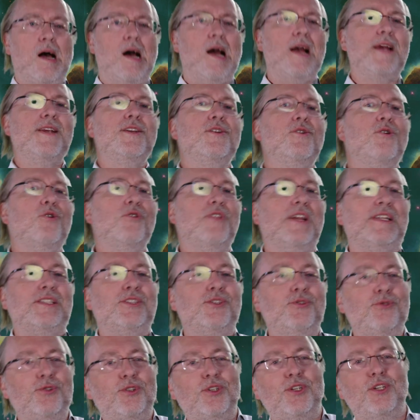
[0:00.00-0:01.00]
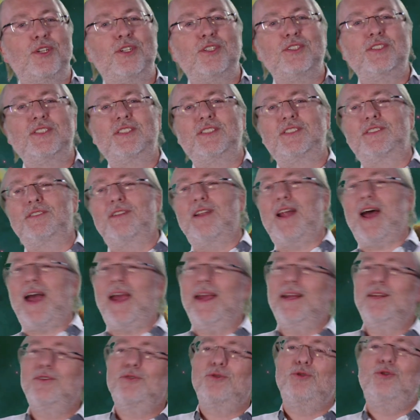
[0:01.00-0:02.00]
I know that students
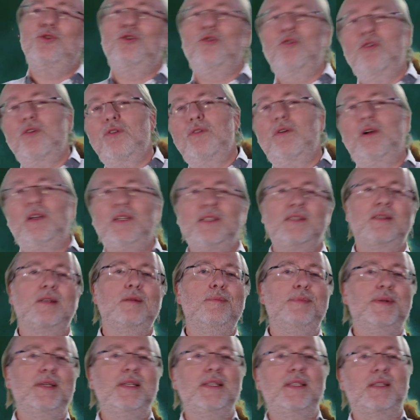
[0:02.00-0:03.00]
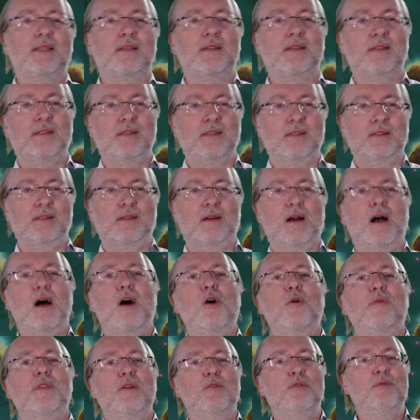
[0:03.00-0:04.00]
like to know a little bit
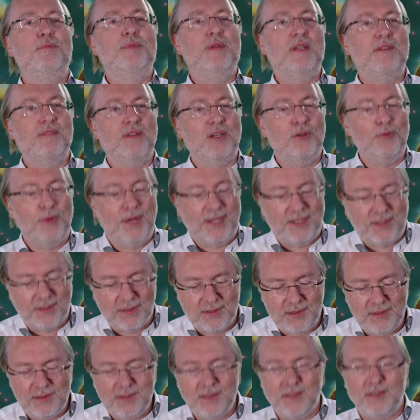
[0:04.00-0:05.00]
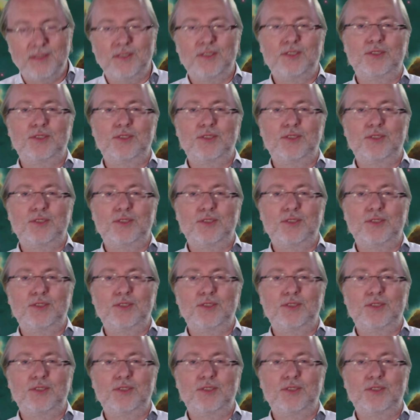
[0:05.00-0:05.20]
how they will be evaluated.